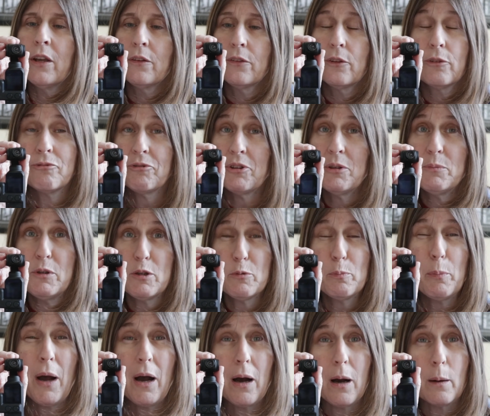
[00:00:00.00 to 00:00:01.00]
The Fimi
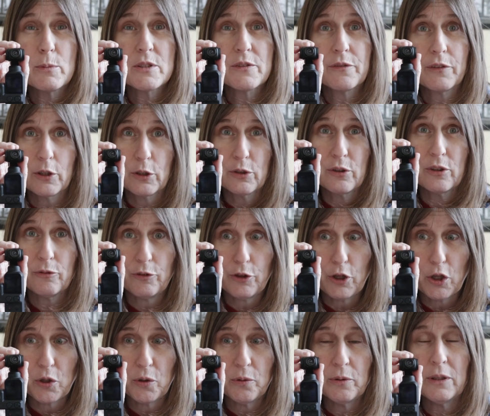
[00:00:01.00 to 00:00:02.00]
Palm's field of
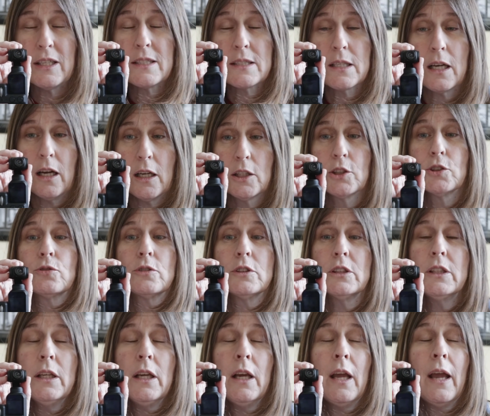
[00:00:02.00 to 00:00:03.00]
view is
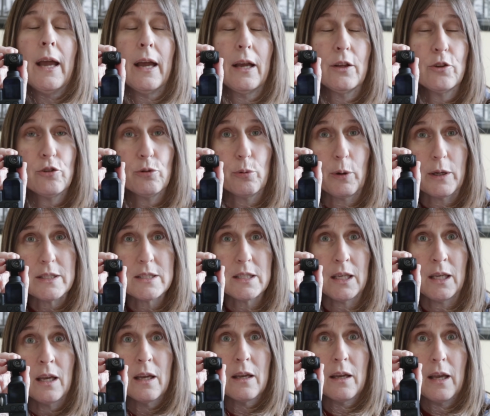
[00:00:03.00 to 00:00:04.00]

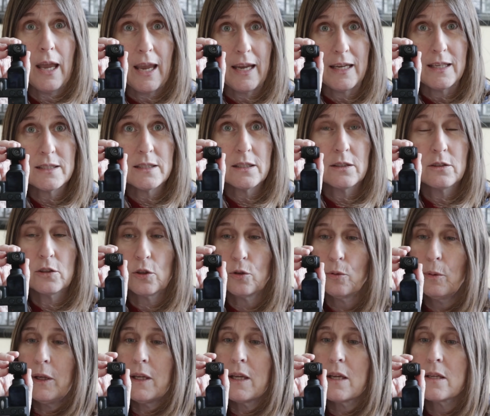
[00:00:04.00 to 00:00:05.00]
128
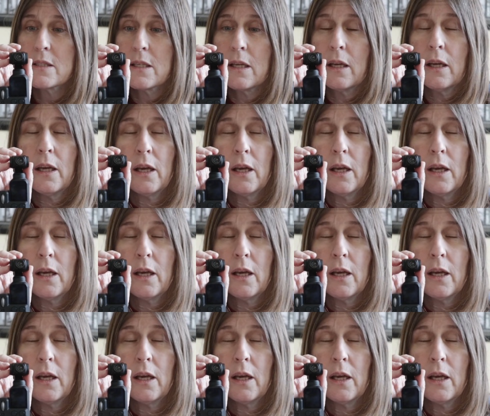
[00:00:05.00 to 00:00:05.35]
degrees.